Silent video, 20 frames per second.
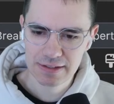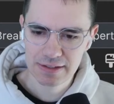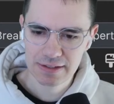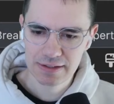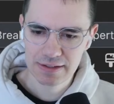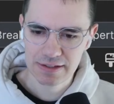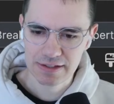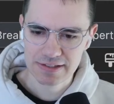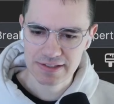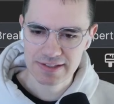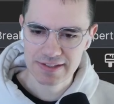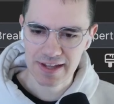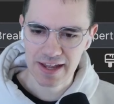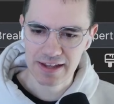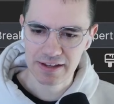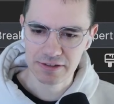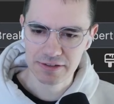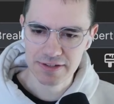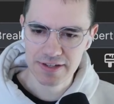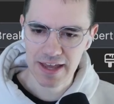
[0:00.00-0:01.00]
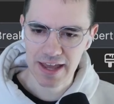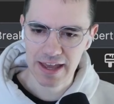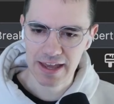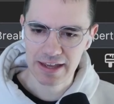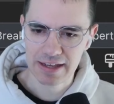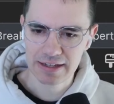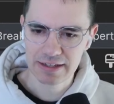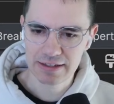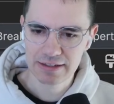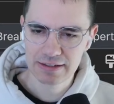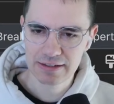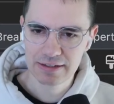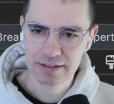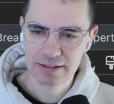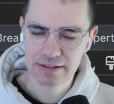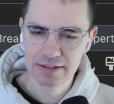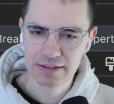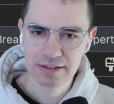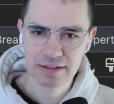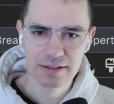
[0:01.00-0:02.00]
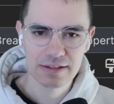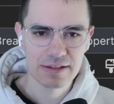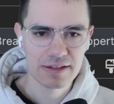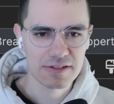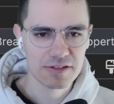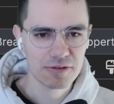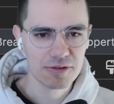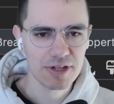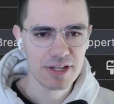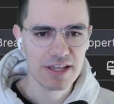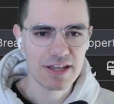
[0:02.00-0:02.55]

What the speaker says: a style tag. Is there an